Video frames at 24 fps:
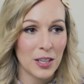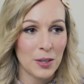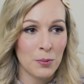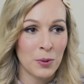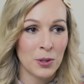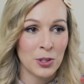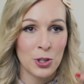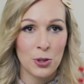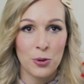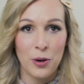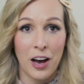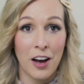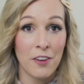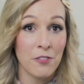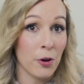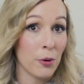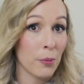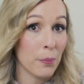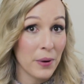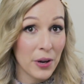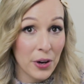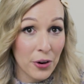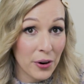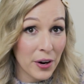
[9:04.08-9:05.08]
like when you have
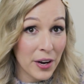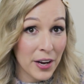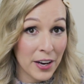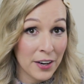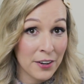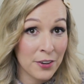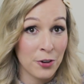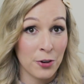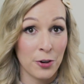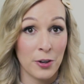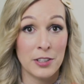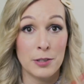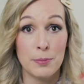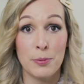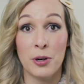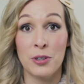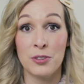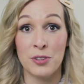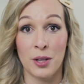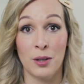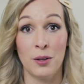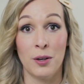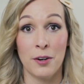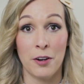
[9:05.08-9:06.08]
your period and you're
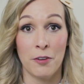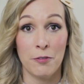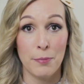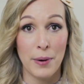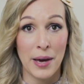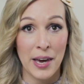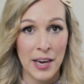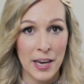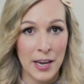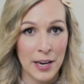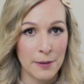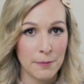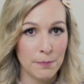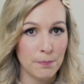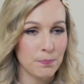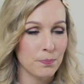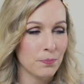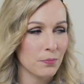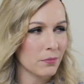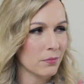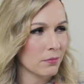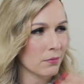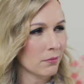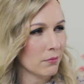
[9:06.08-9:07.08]
experiencing a lot of pain,
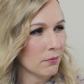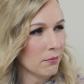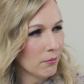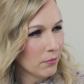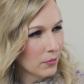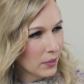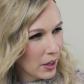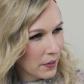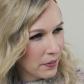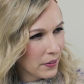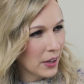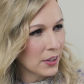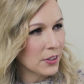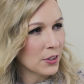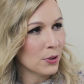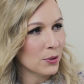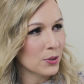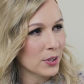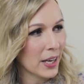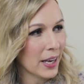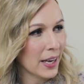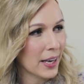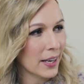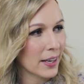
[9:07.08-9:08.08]
then you
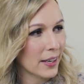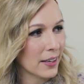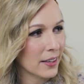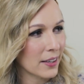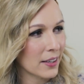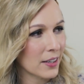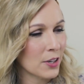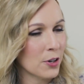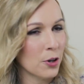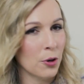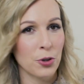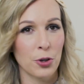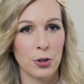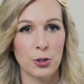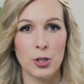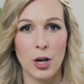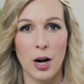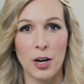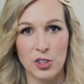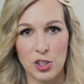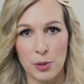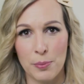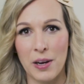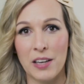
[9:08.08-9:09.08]
take, you know, your
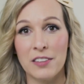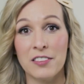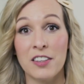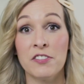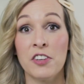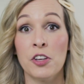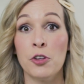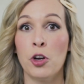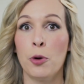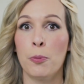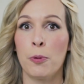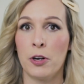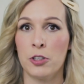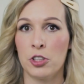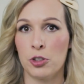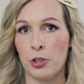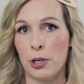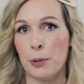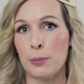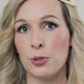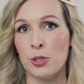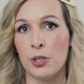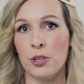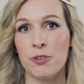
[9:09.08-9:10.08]
doctor may have given you a
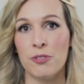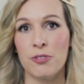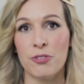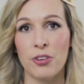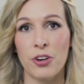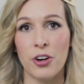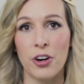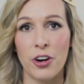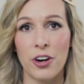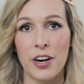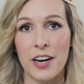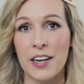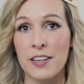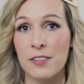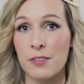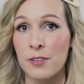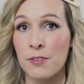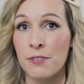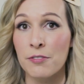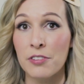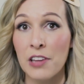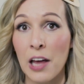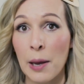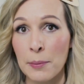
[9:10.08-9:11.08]
prescription for
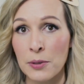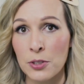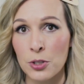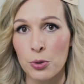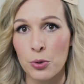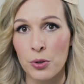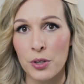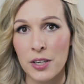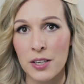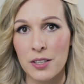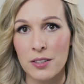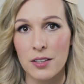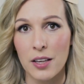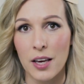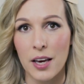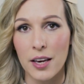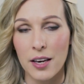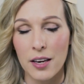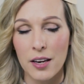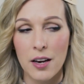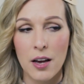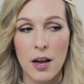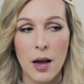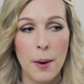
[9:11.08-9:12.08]
anti-inflammatories
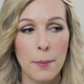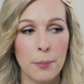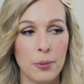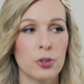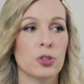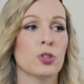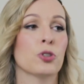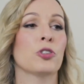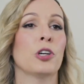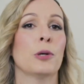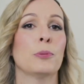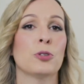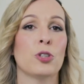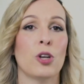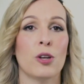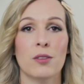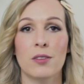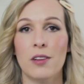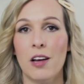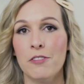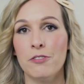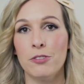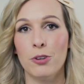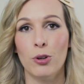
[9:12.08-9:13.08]
like
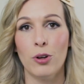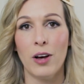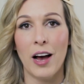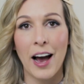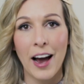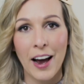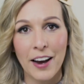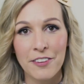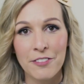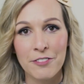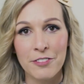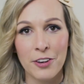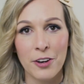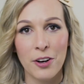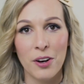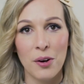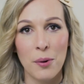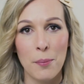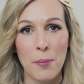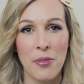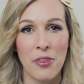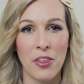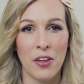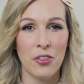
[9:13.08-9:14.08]
prescription level
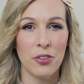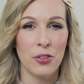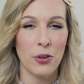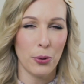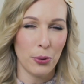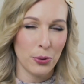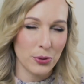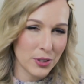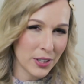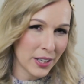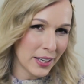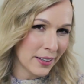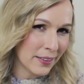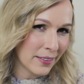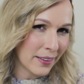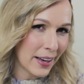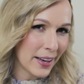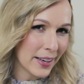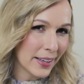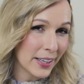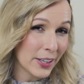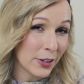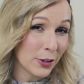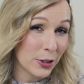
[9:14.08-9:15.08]
Advil, but then those can
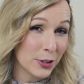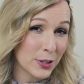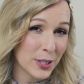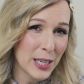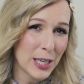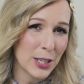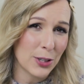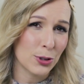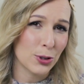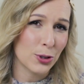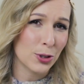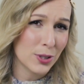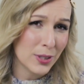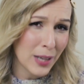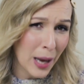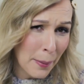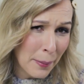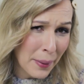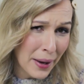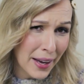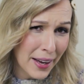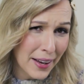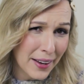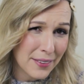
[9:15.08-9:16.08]
like irritate your
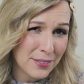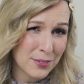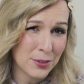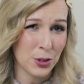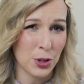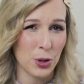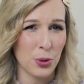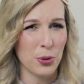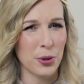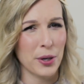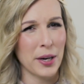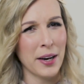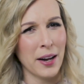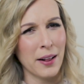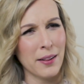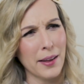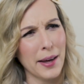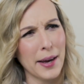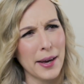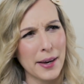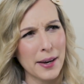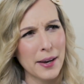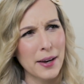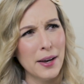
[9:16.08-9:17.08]
stomach. So you're getting
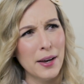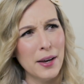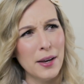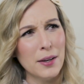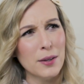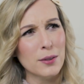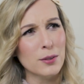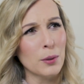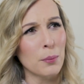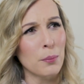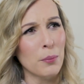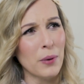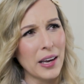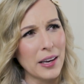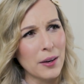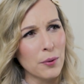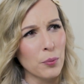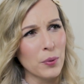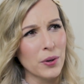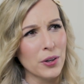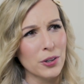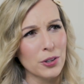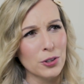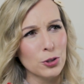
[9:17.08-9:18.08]
like some like
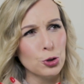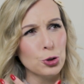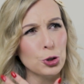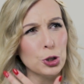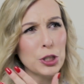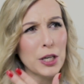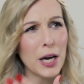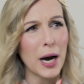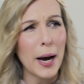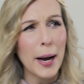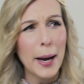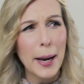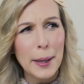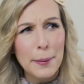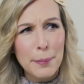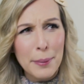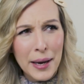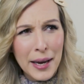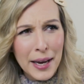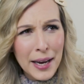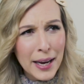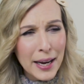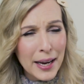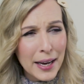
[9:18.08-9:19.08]
weird GI
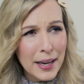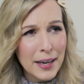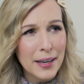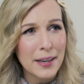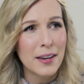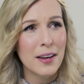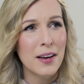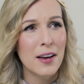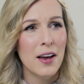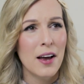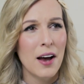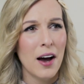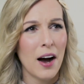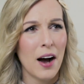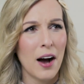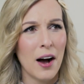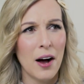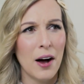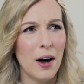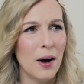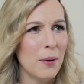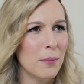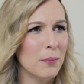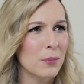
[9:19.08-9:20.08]
pain.
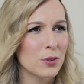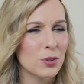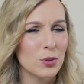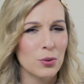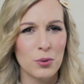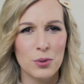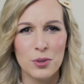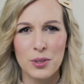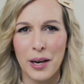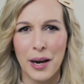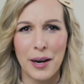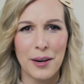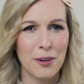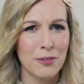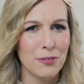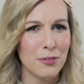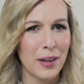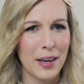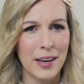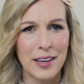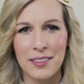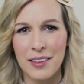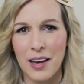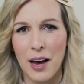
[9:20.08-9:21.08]
So it's kind of
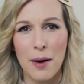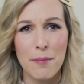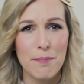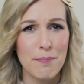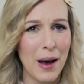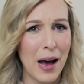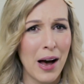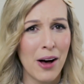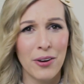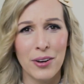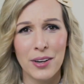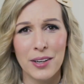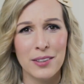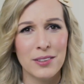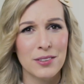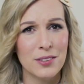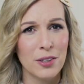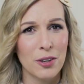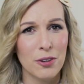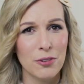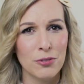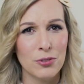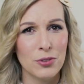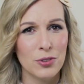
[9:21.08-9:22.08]
like that balance
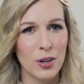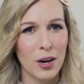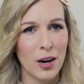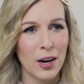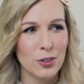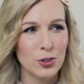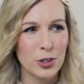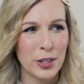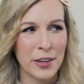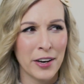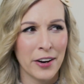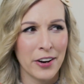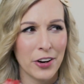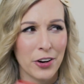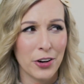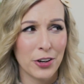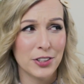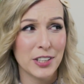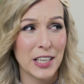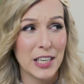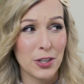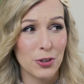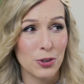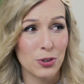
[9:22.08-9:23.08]
of not trying to
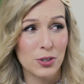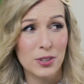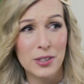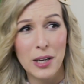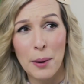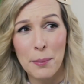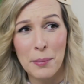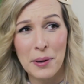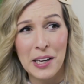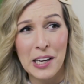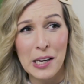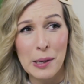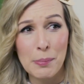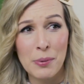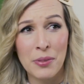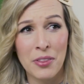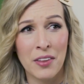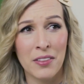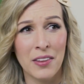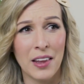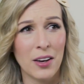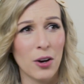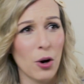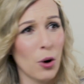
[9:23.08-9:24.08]
irritate your stomach, but
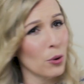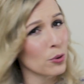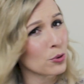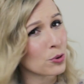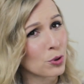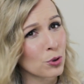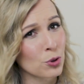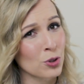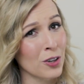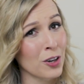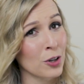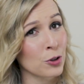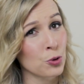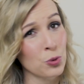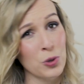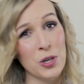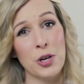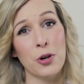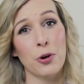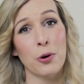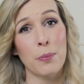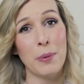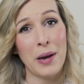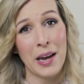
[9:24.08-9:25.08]
then like also trying to
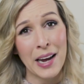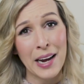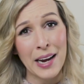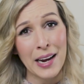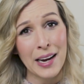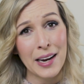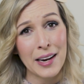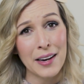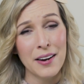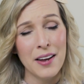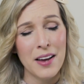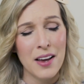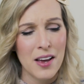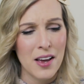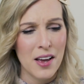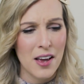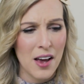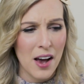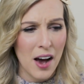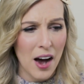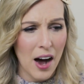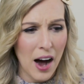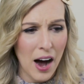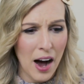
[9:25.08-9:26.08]
treat your pain.
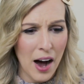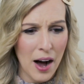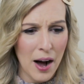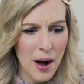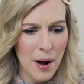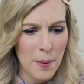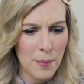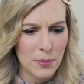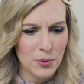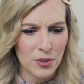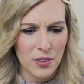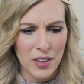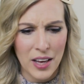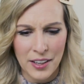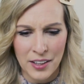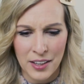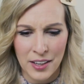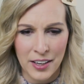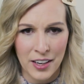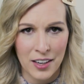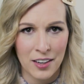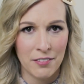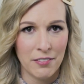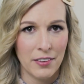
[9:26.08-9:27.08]
So that
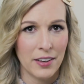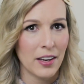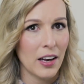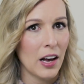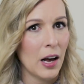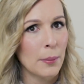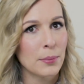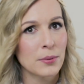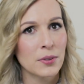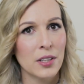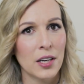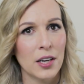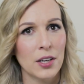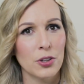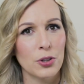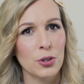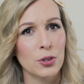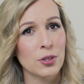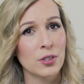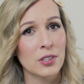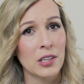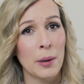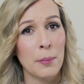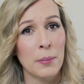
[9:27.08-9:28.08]
can kind of like upset your
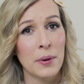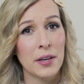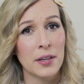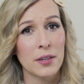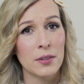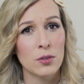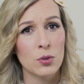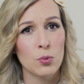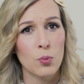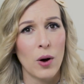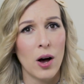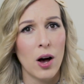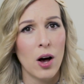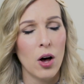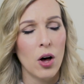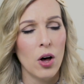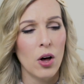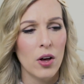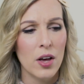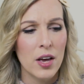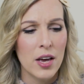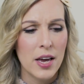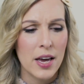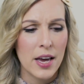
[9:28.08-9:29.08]
stomach as
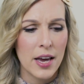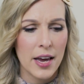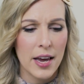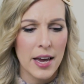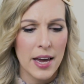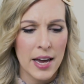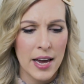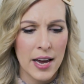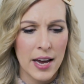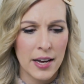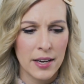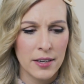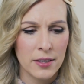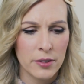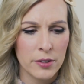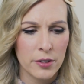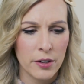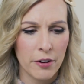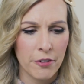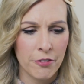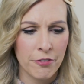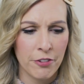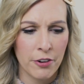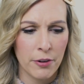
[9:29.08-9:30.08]
well. And
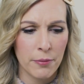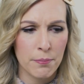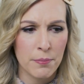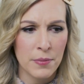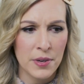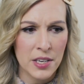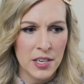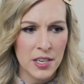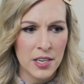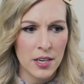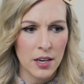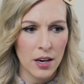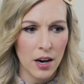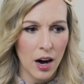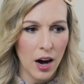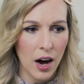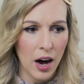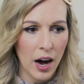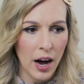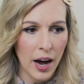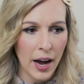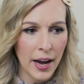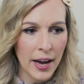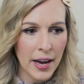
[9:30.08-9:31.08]
for me,
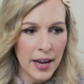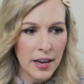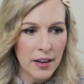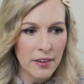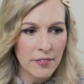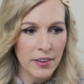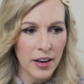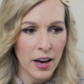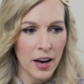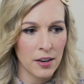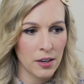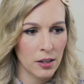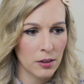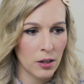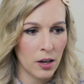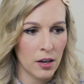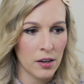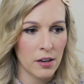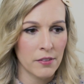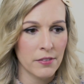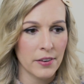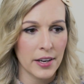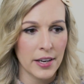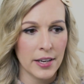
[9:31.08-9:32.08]
I have had a
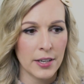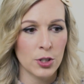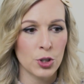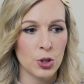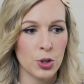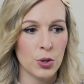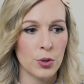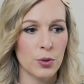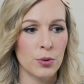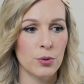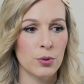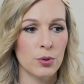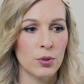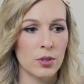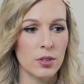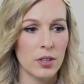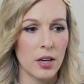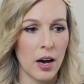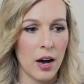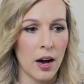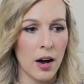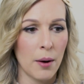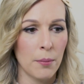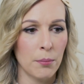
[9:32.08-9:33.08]
lot of issues
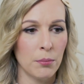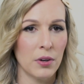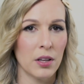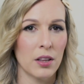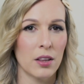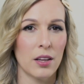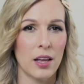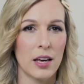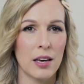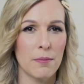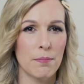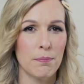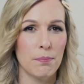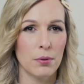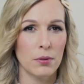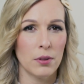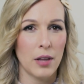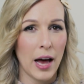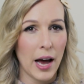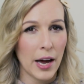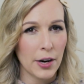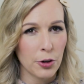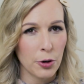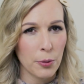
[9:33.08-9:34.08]
with like
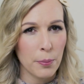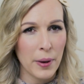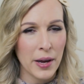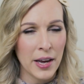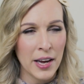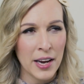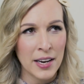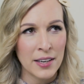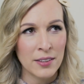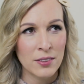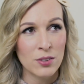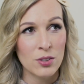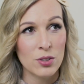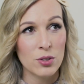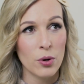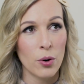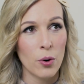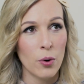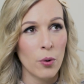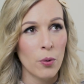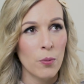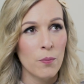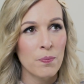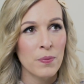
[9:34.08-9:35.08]
bladder pain.
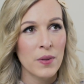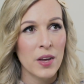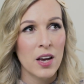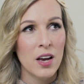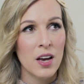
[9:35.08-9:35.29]
So